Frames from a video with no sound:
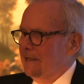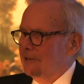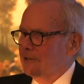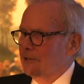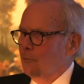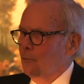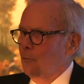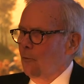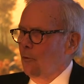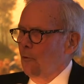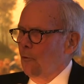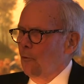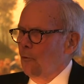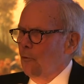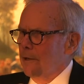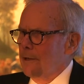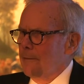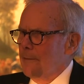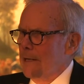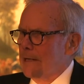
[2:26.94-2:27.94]
He said, well,
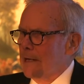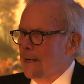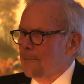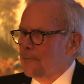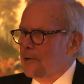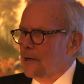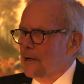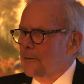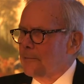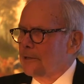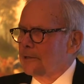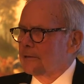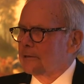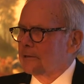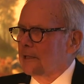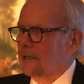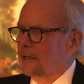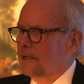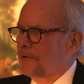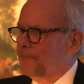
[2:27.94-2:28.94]
what do you mean I'm dumb? He
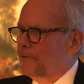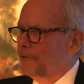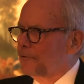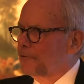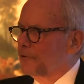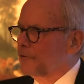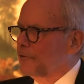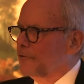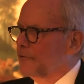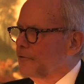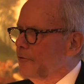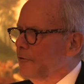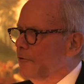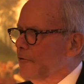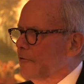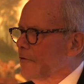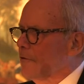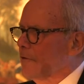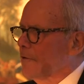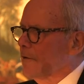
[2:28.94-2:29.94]
said, if you just
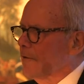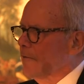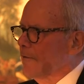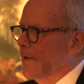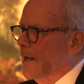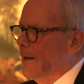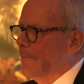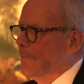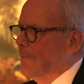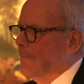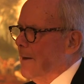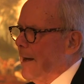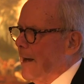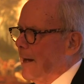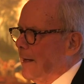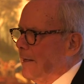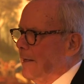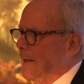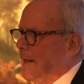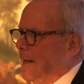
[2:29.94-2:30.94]
turn that
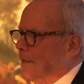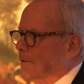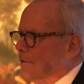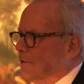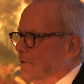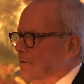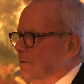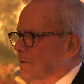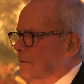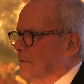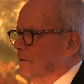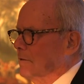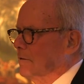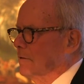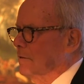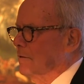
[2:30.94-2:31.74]
back cast a